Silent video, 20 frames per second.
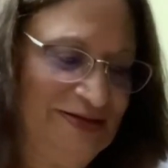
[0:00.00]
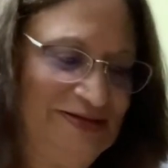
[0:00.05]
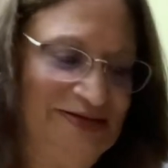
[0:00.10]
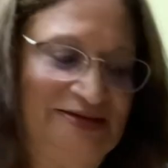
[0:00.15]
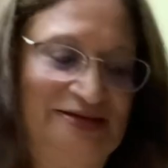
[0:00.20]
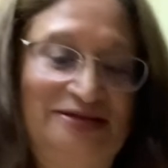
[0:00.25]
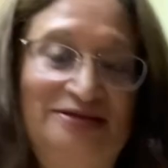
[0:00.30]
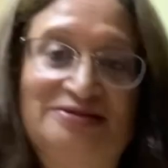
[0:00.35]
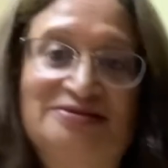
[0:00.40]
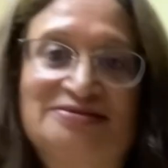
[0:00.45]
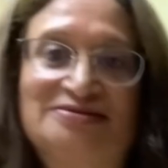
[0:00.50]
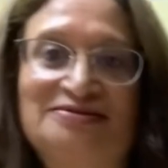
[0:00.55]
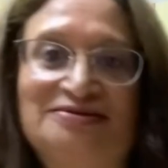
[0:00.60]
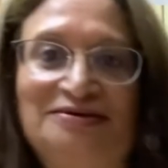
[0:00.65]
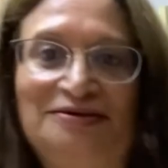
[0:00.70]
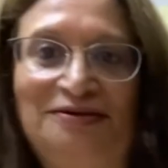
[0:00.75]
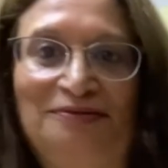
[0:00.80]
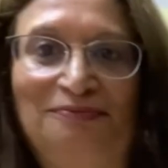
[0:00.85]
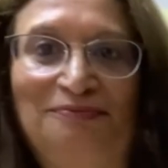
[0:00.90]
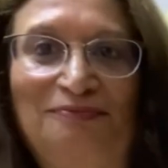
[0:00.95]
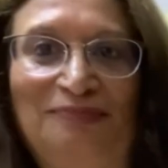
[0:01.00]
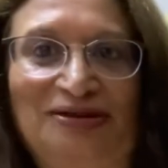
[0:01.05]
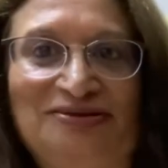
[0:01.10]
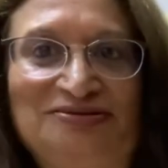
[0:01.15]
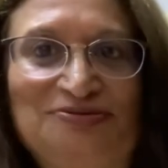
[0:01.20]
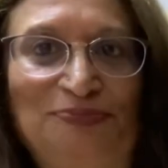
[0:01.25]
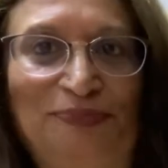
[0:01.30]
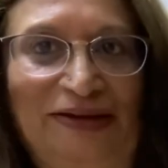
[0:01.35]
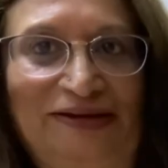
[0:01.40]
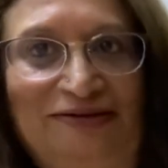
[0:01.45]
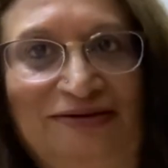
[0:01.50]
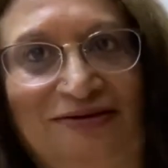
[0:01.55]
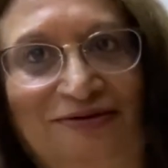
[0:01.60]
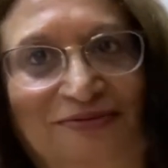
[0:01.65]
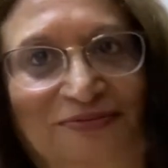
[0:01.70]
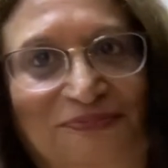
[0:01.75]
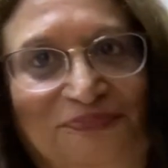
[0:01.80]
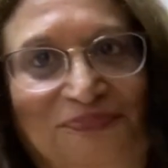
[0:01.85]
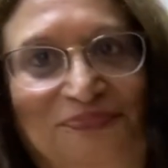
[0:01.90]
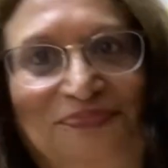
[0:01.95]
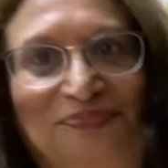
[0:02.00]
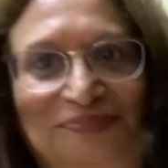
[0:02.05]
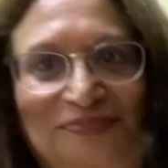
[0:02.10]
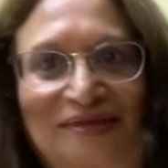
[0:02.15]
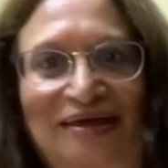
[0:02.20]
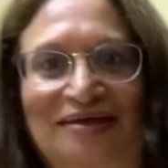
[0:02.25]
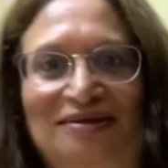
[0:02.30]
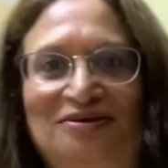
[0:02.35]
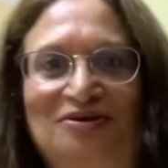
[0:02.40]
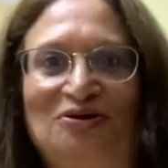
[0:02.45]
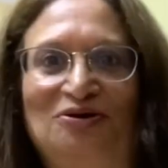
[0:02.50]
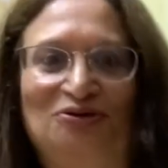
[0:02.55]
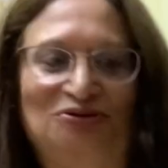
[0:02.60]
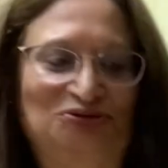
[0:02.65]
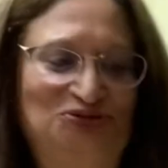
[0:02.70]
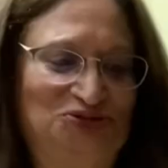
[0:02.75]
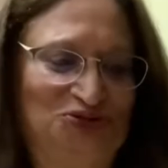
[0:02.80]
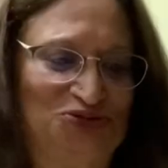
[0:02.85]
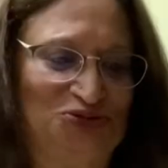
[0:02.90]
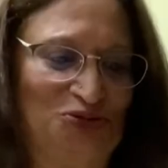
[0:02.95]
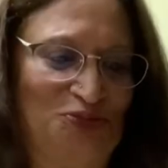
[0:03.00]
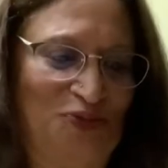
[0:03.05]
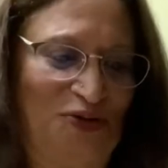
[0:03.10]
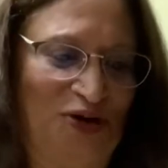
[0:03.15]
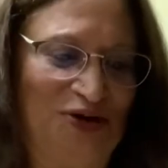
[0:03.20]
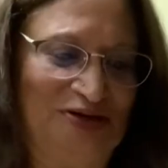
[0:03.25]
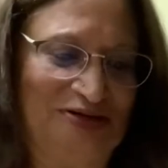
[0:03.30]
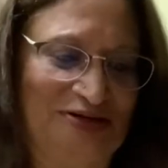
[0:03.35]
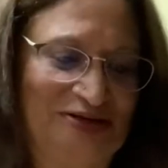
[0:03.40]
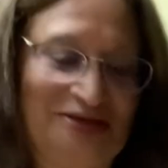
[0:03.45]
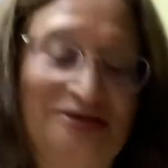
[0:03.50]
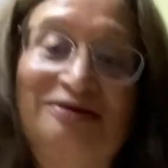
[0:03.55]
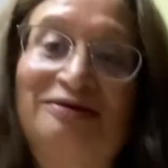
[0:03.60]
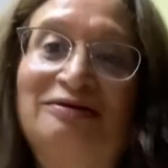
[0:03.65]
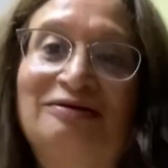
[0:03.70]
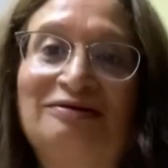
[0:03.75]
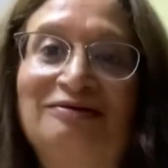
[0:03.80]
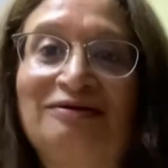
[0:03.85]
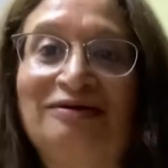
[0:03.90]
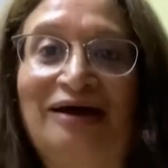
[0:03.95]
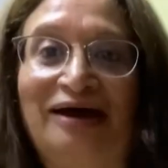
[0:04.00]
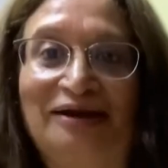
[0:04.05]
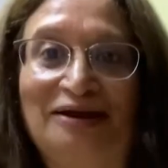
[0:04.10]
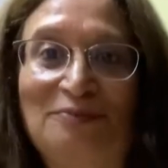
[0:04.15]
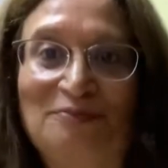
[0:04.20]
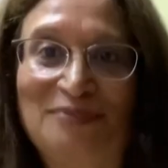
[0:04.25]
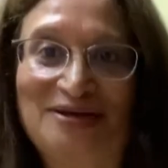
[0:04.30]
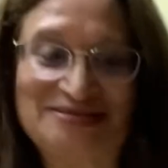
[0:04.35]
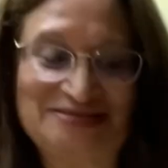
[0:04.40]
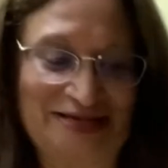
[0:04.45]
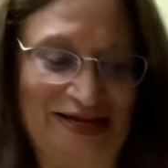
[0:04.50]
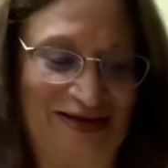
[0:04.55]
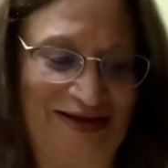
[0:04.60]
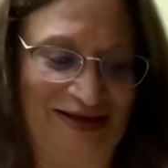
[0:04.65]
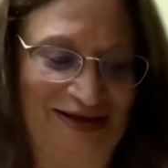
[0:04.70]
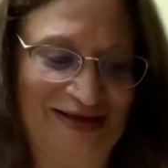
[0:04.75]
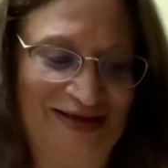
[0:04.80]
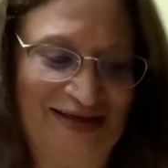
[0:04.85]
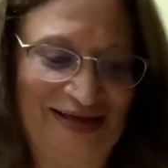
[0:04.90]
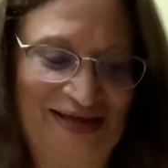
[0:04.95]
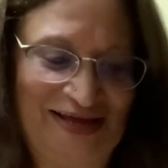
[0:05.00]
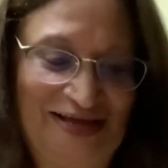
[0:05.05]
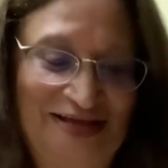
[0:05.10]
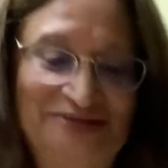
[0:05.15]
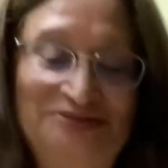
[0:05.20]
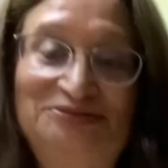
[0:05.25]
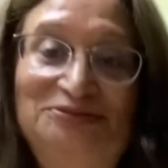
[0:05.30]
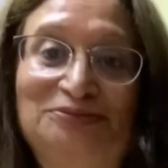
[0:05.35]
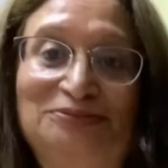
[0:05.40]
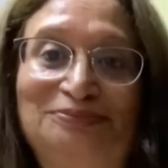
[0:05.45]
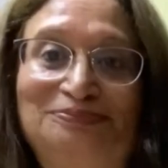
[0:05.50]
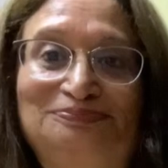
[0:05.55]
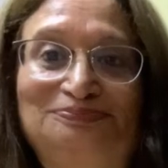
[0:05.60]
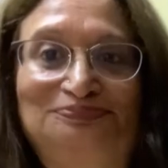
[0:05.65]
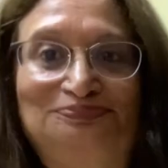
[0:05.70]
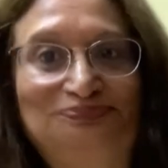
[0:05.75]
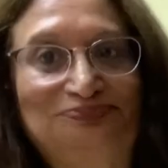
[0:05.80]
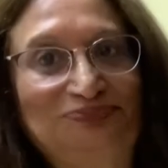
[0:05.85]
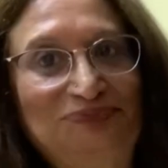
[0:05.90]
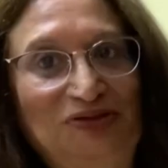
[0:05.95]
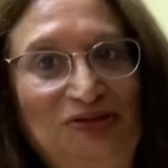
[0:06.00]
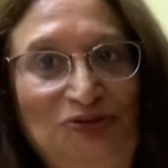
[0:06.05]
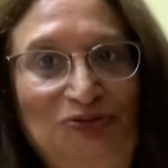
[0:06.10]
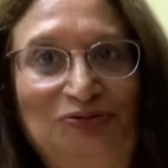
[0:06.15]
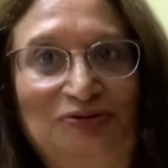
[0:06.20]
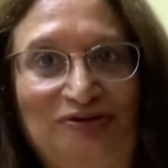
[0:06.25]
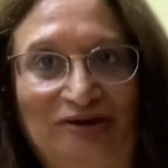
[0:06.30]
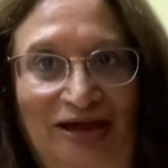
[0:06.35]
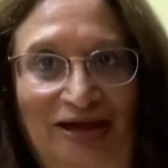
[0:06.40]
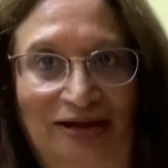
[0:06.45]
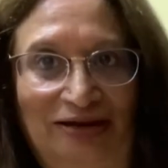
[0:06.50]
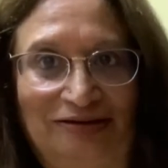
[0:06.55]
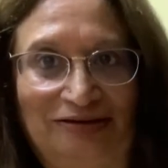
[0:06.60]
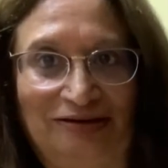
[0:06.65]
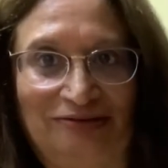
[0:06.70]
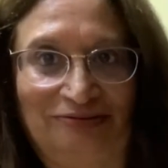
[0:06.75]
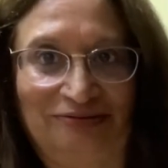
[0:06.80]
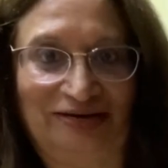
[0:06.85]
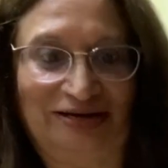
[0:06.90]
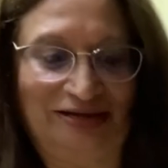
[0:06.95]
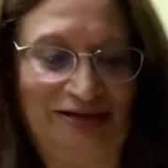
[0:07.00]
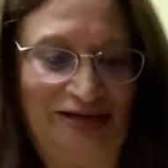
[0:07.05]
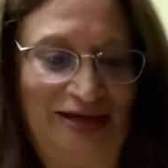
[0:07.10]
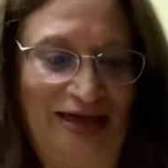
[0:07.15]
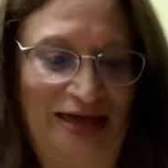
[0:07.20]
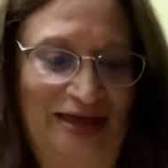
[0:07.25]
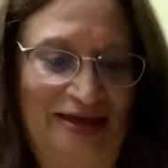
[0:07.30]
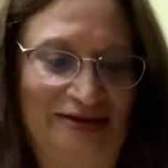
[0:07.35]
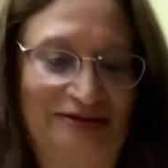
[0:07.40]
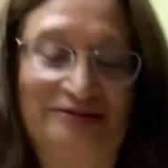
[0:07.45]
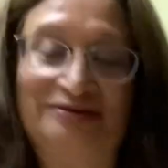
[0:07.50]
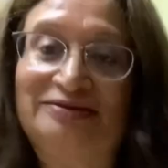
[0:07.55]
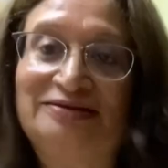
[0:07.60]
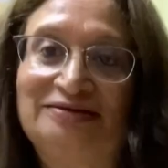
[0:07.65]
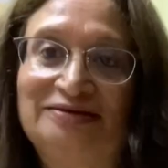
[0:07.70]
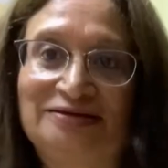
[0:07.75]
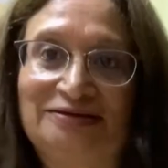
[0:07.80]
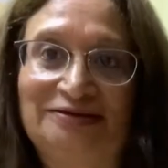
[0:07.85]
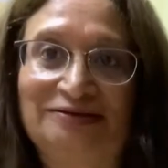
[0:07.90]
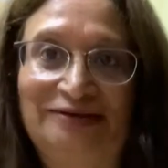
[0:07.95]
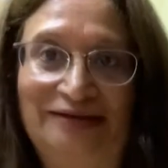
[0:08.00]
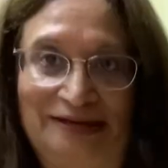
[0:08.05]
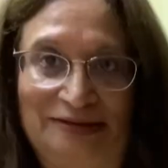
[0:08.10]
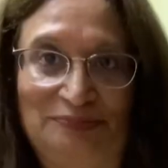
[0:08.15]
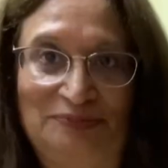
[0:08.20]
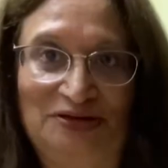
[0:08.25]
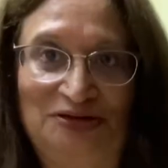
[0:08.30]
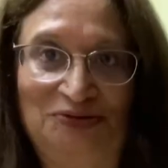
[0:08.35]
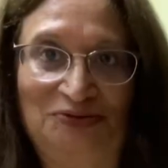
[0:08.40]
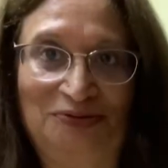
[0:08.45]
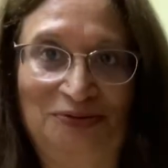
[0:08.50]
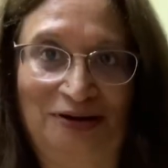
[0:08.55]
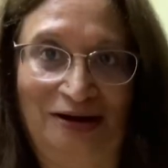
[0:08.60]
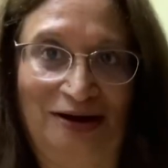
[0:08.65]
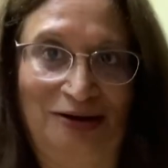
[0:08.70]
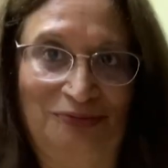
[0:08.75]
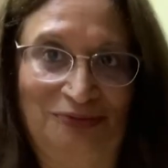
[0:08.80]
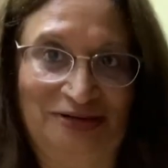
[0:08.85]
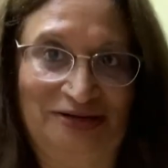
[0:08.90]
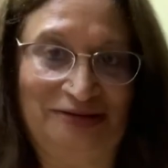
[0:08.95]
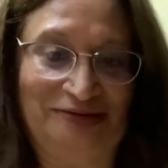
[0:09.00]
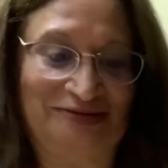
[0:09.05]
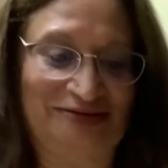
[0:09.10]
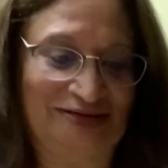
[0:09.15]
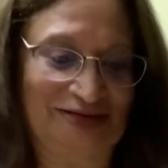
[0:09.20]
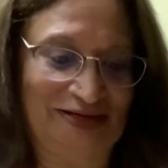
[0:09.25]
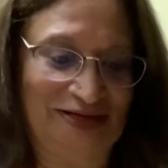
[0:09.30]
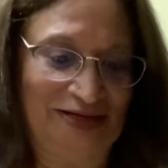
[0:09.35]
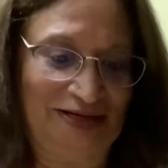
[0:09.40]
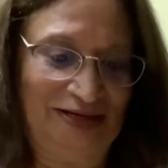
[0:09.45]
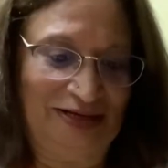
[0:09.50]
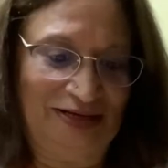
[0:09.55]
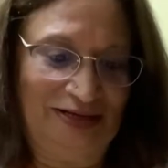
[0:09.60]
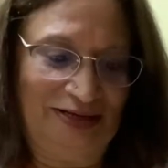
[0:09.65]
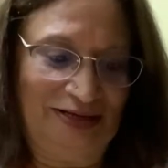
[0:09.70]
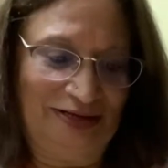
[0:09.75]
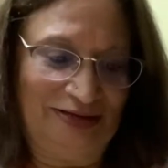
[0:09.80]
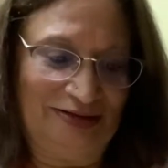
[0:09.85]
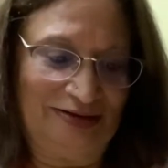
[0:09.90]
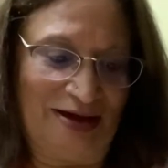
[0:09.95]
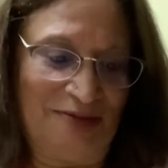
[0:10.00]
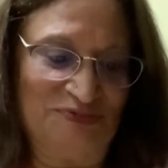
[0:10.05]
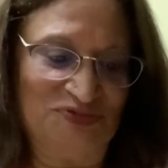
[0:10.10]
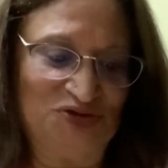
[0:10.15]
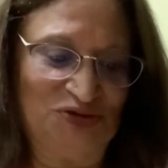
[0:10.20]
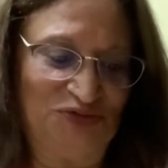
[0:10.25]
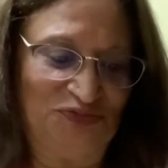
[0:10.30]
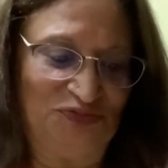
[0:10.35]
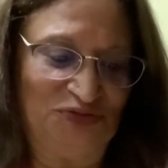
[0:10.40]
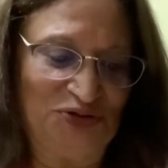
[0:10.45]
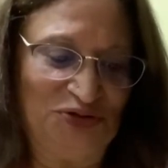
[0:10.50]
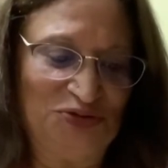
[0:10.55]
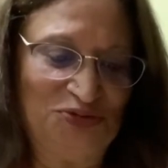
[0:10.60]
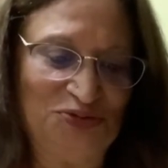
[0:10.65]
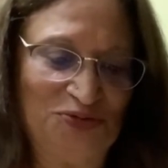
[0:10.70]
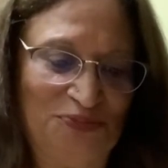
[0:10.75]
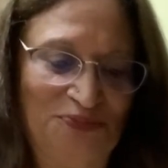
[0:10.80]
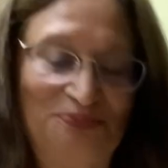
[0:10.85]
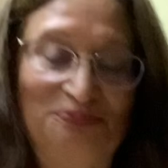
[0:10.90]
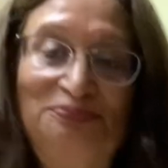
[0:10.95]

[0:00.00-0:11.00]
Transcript: tastes much better than your store-bought garam masala. So do try it out and let me know how it comes out for you.